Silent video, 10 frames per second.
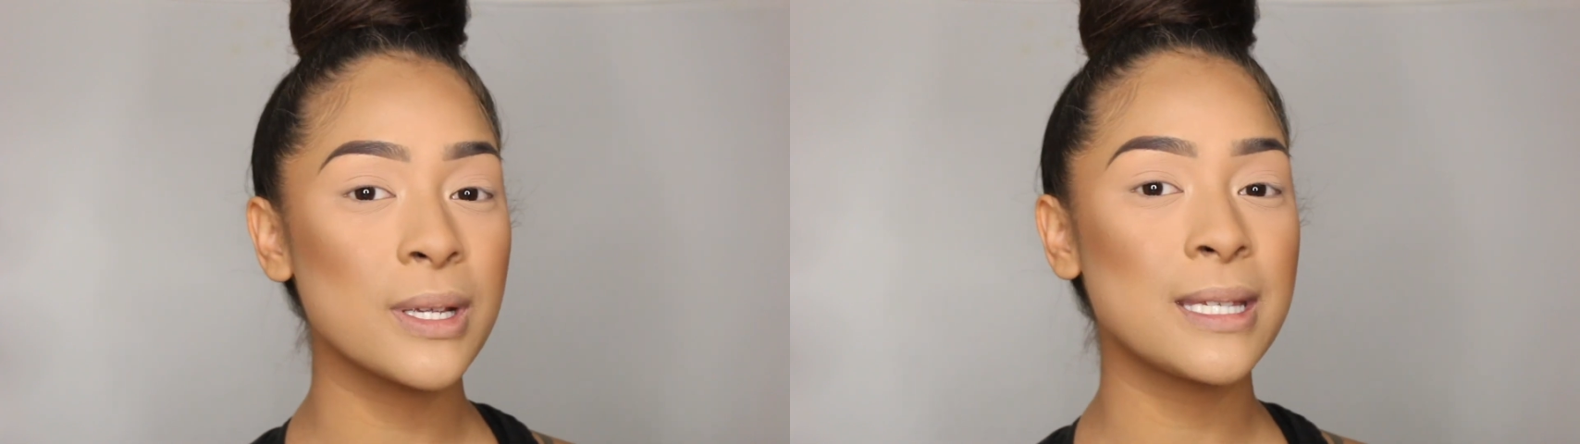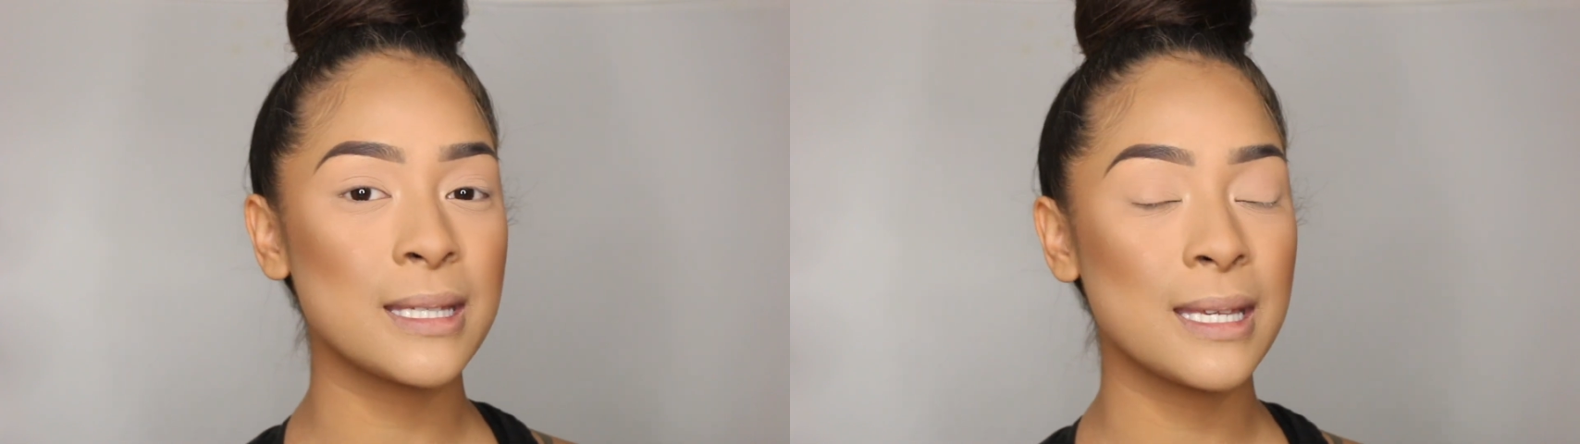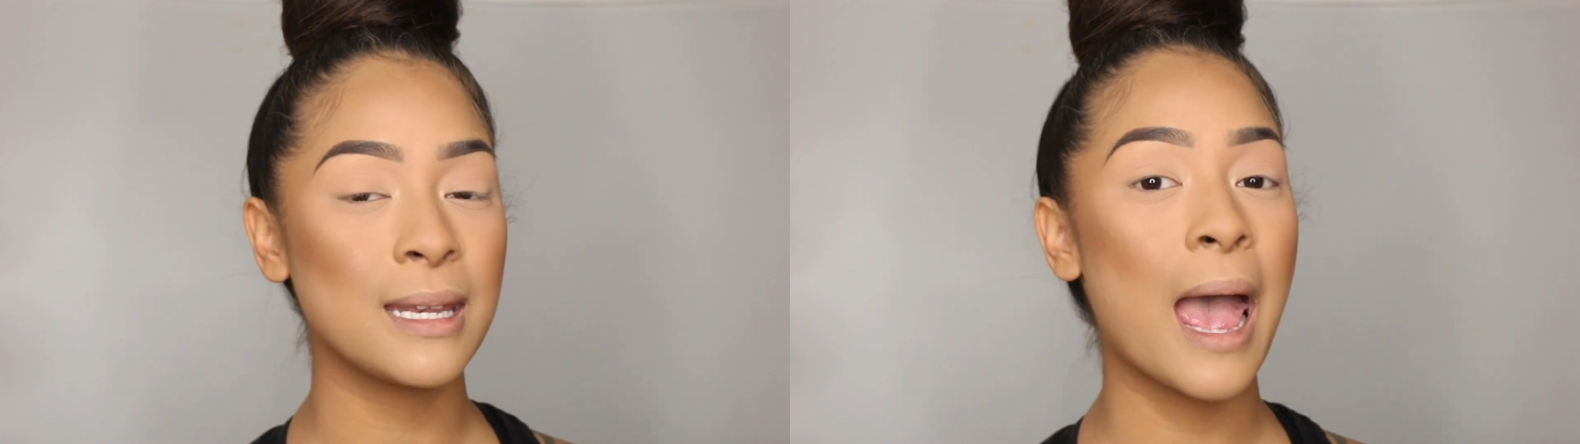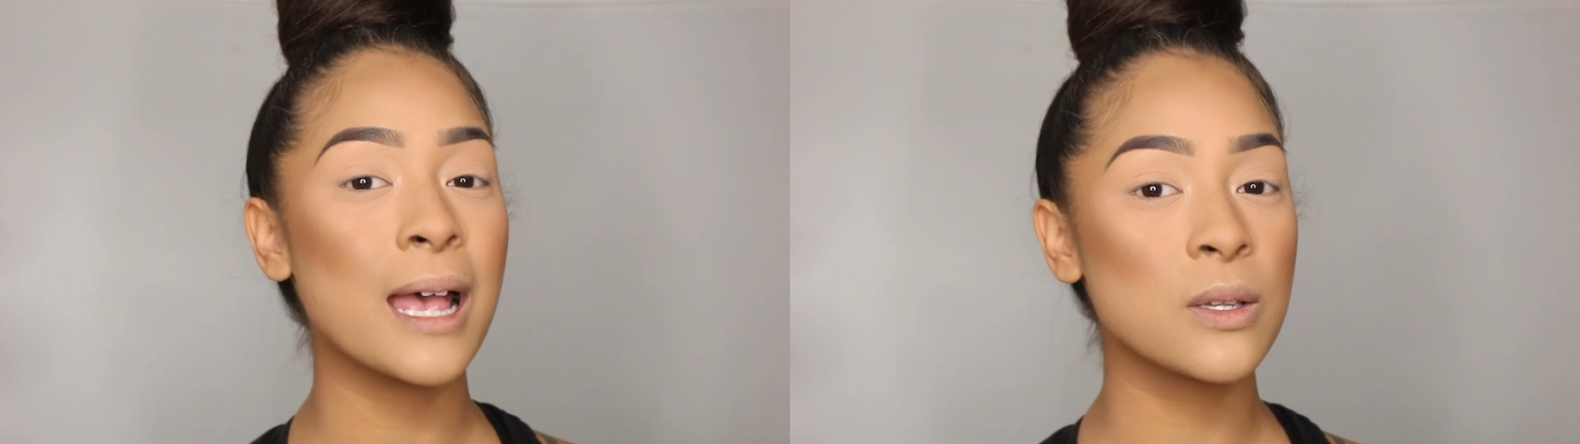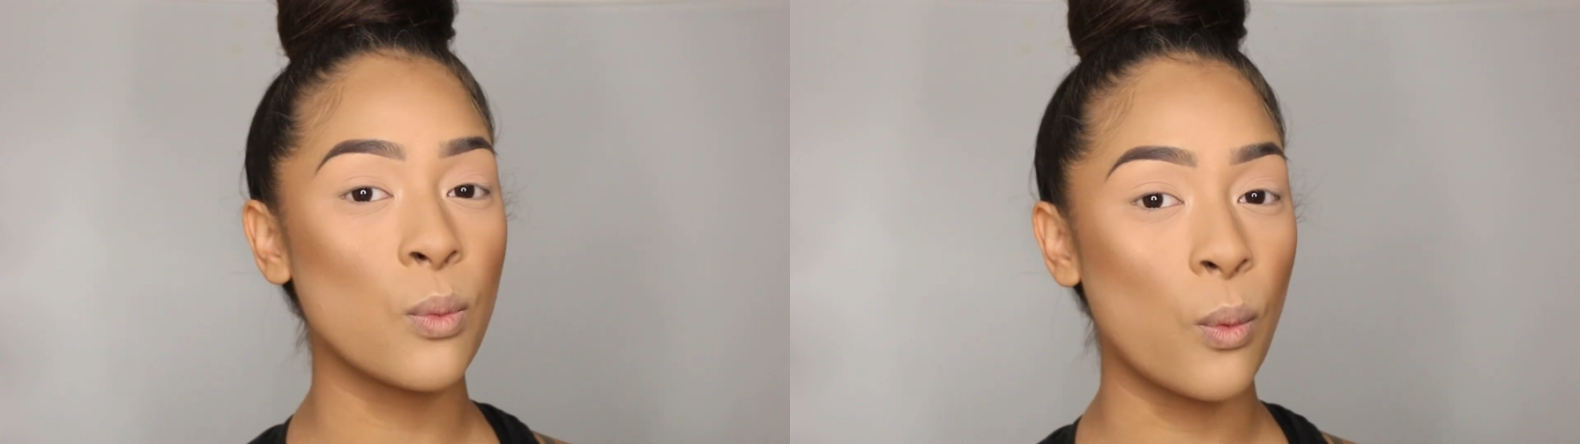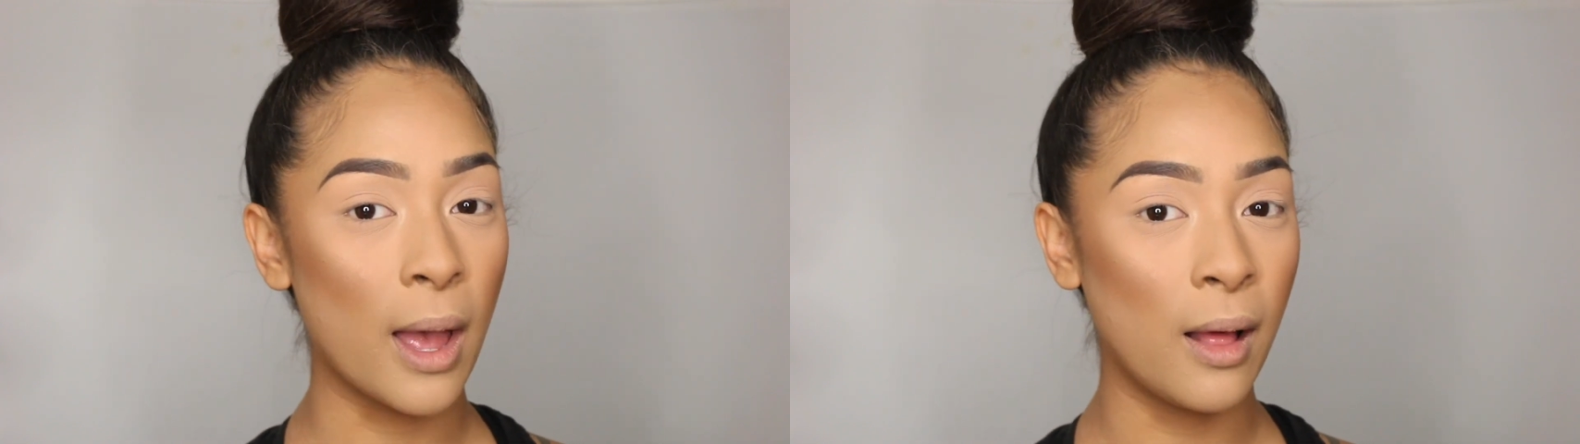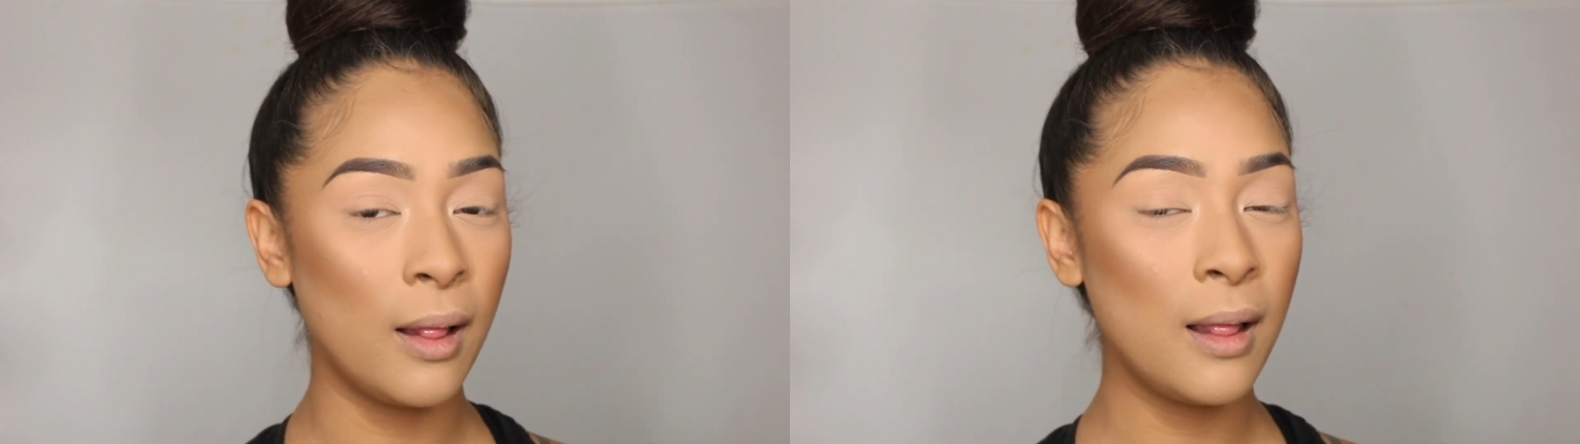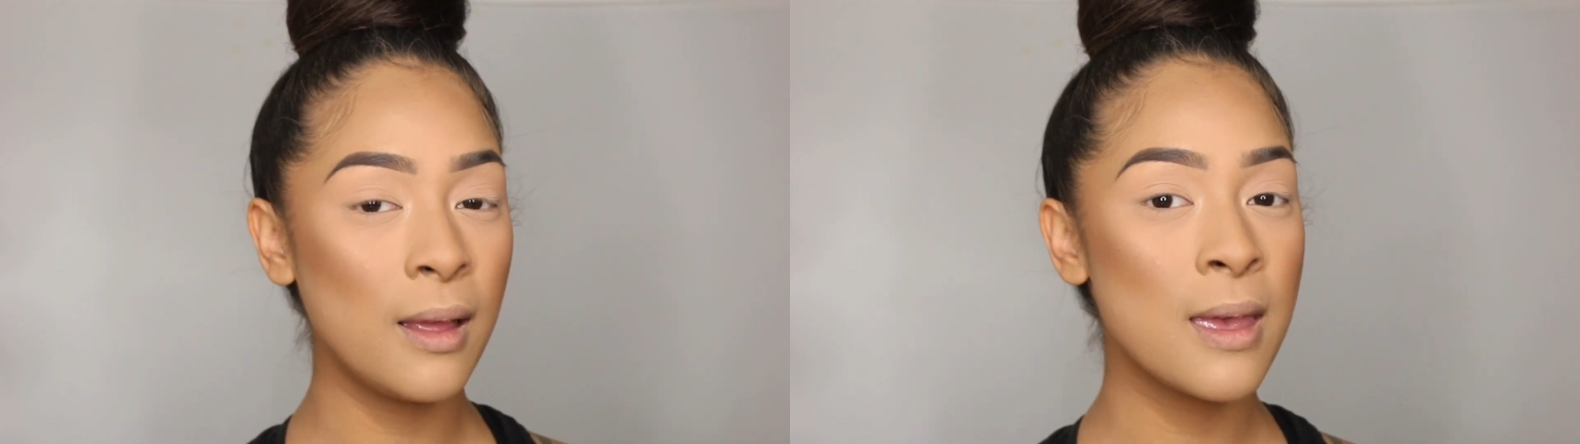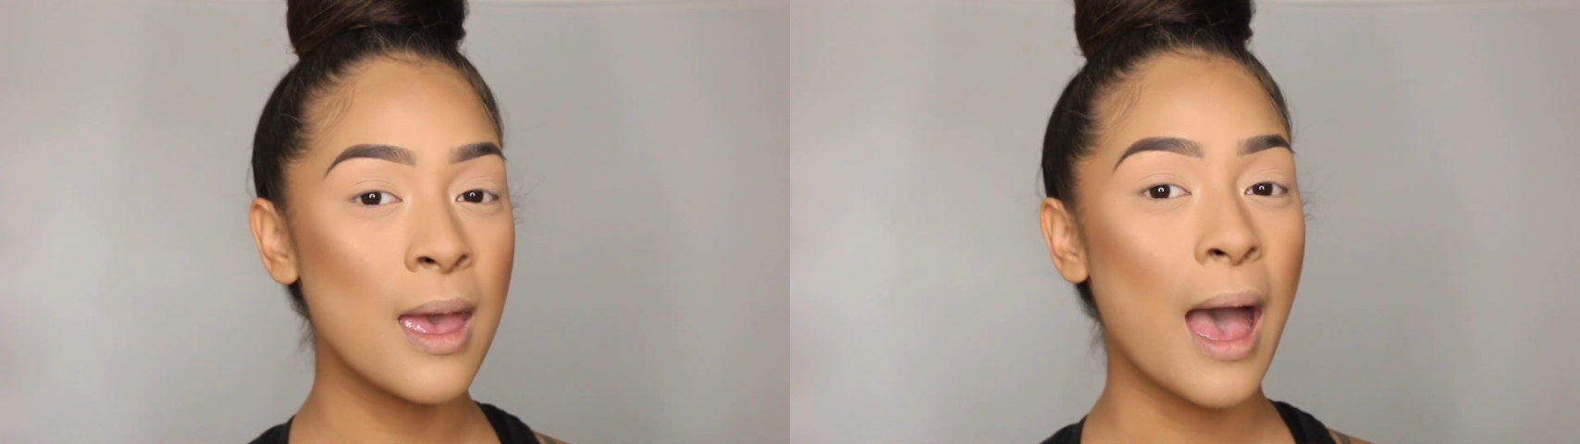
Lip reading: resistant as well.